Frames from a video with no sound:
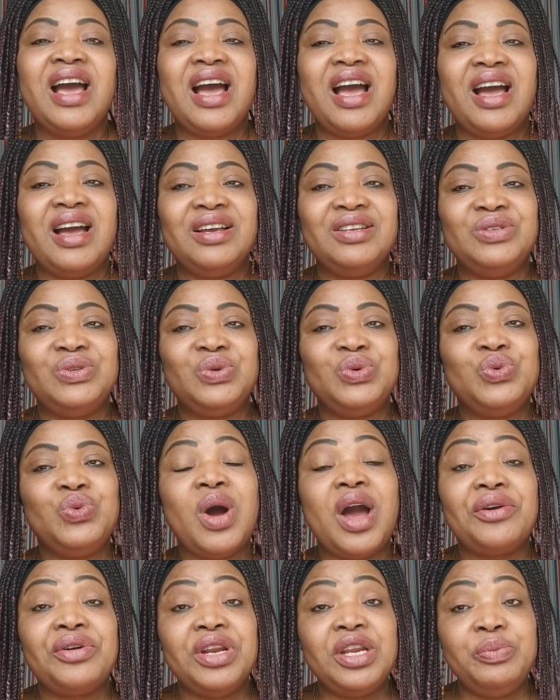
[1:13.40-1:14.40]
and
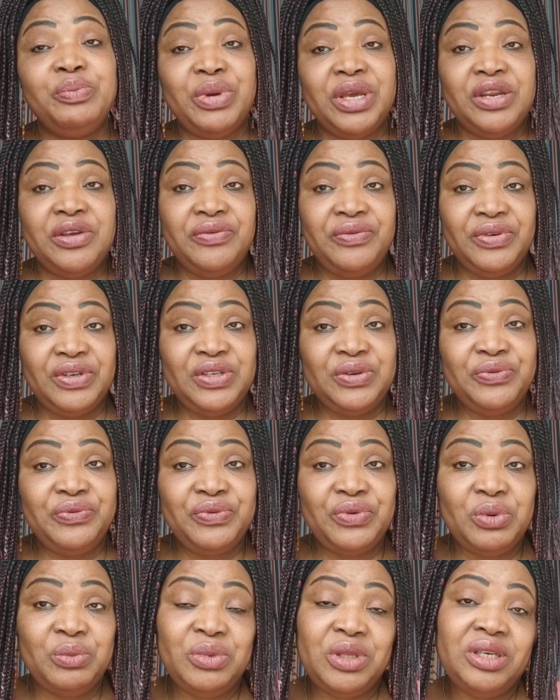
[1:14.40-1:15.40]
who are really benefiting
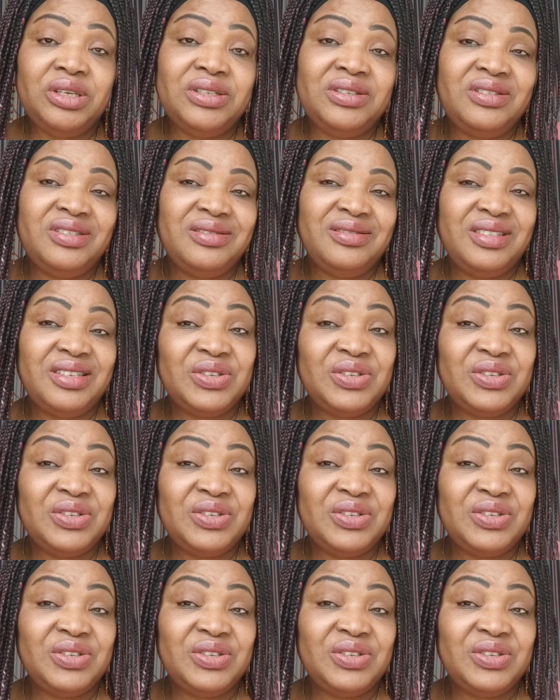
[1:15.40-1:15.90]
from these